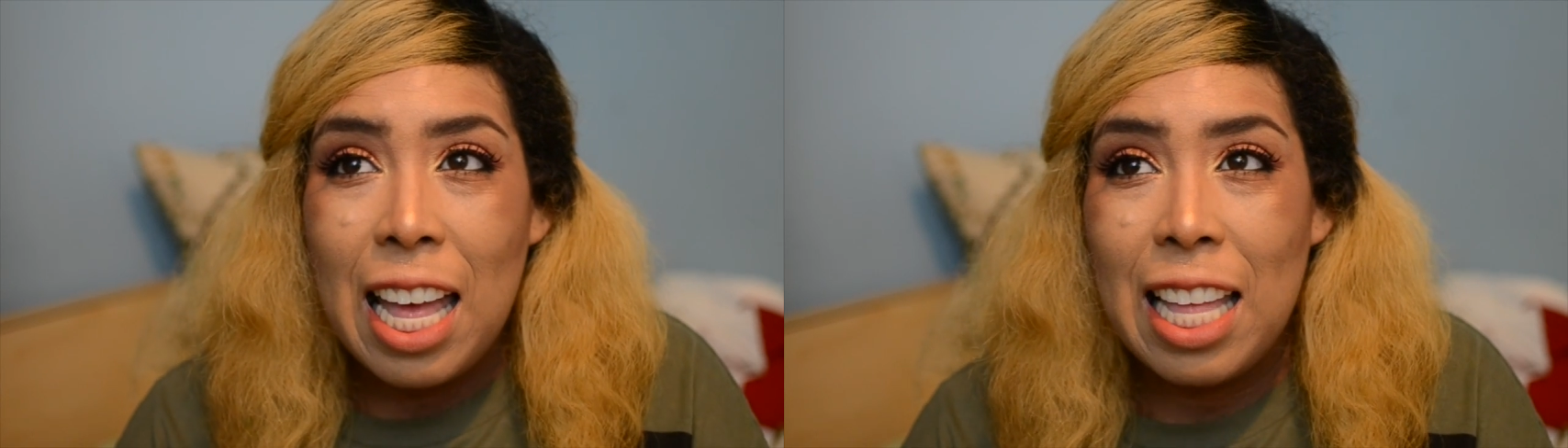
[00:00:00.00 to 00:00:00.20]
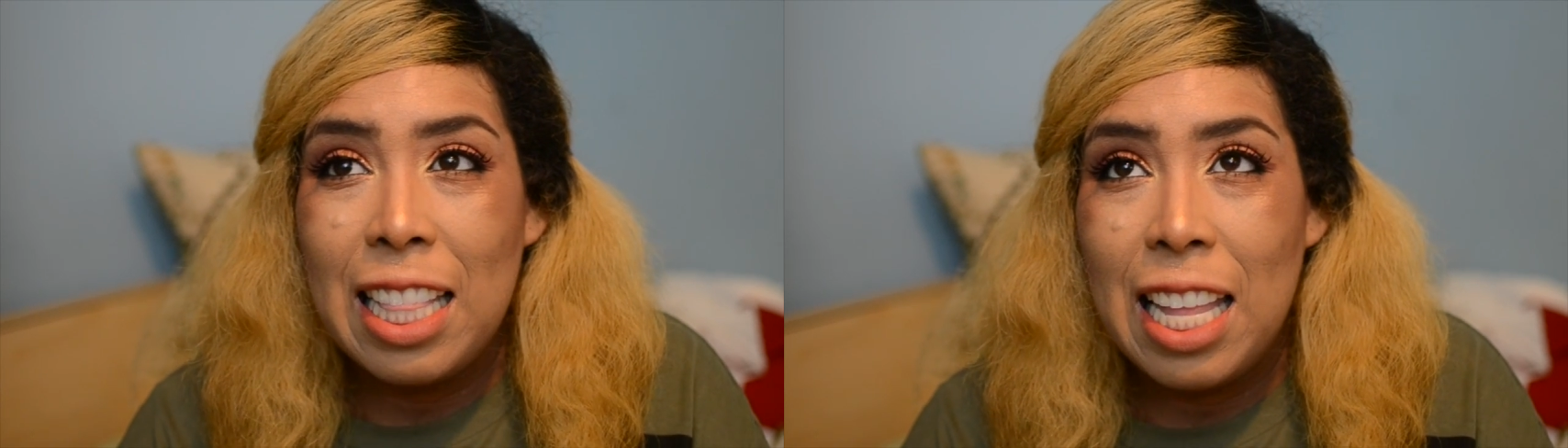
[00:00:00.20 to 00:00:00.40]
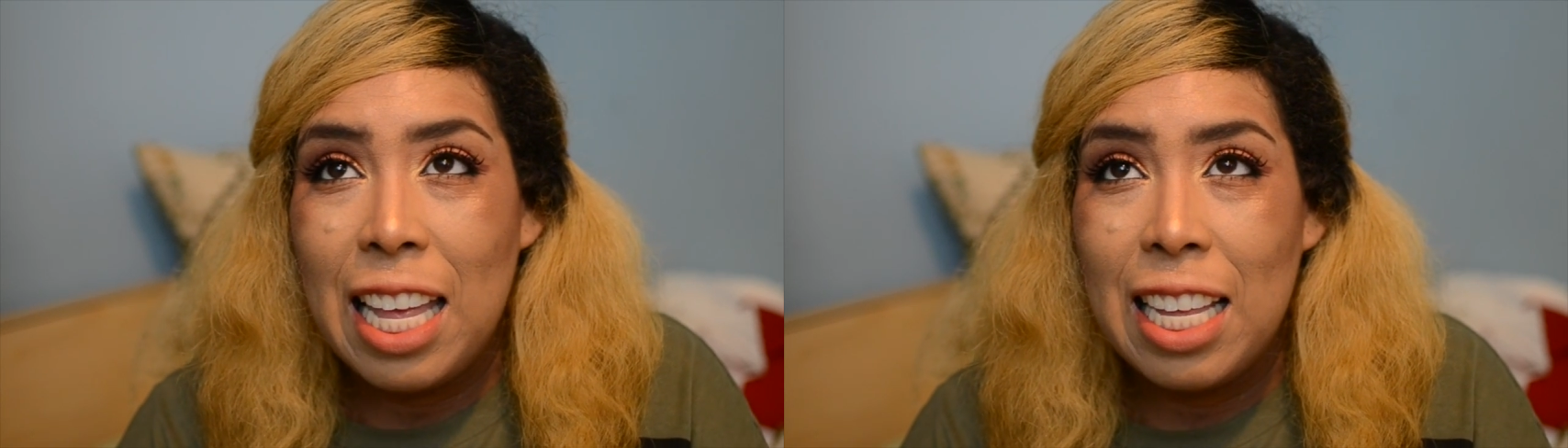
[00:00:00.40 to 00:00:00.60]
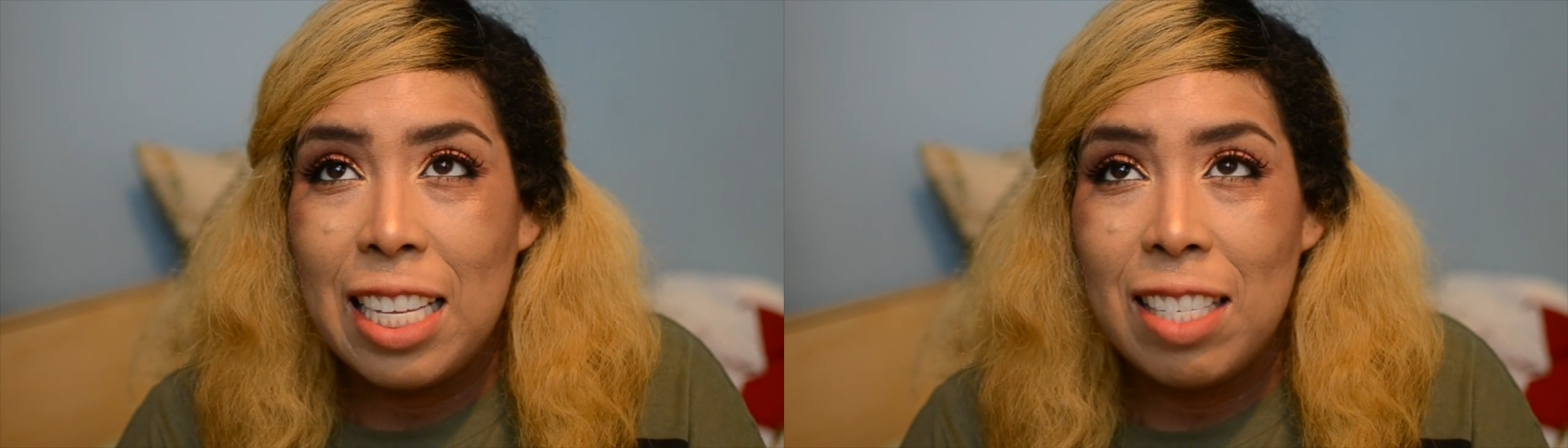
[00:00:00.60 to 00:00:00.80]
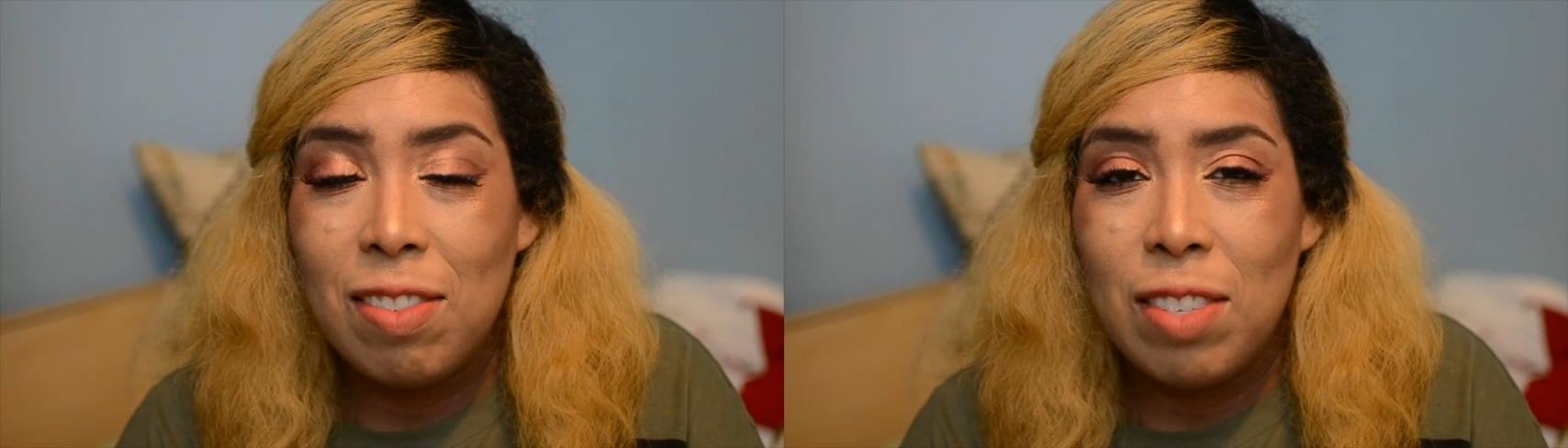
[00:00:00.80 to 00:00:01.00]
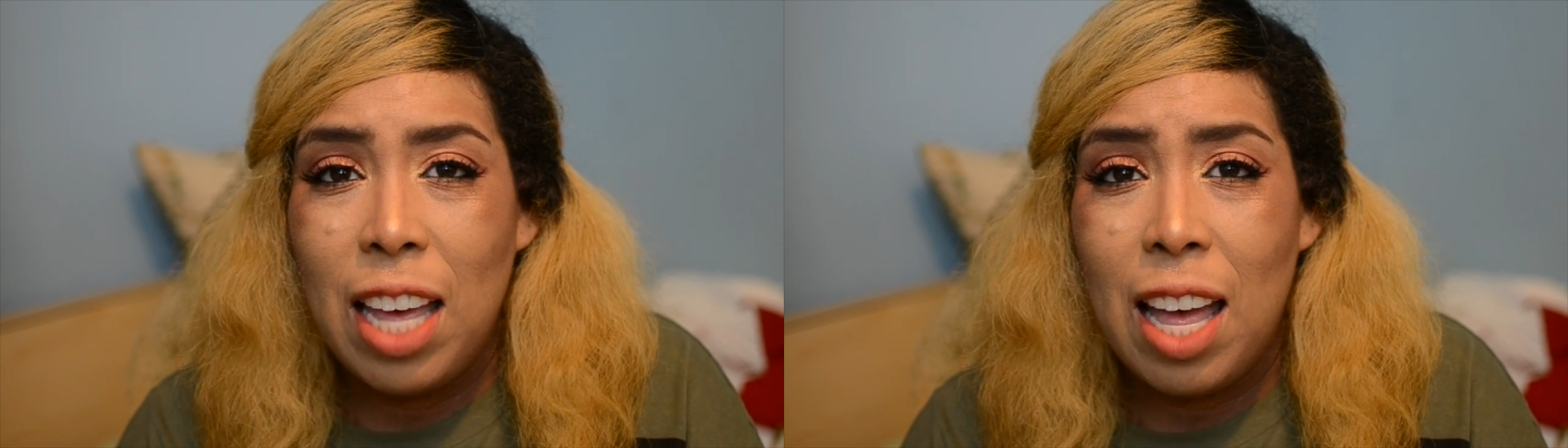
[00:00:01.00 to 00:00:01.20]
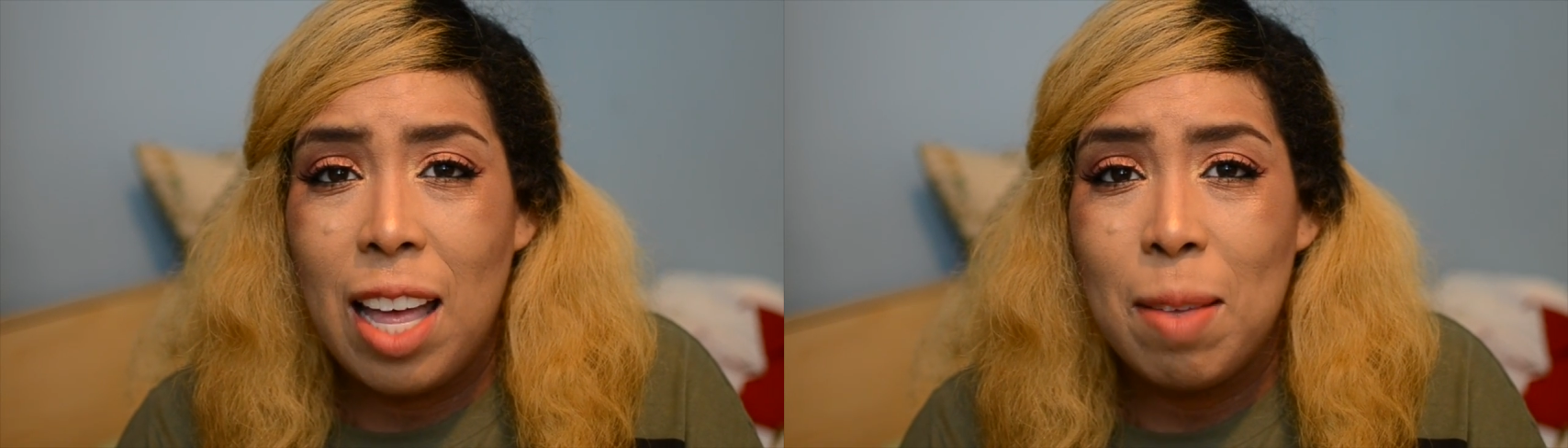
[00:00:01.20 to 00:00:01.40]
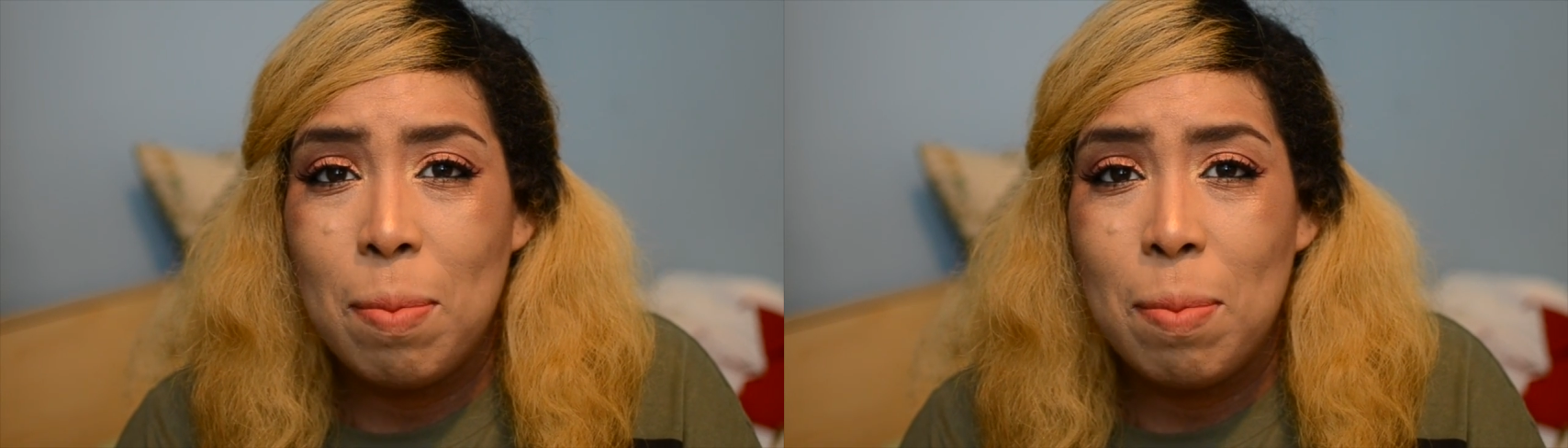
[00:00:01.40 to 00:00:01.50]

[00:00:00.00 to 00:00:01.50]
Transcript: and then yeah,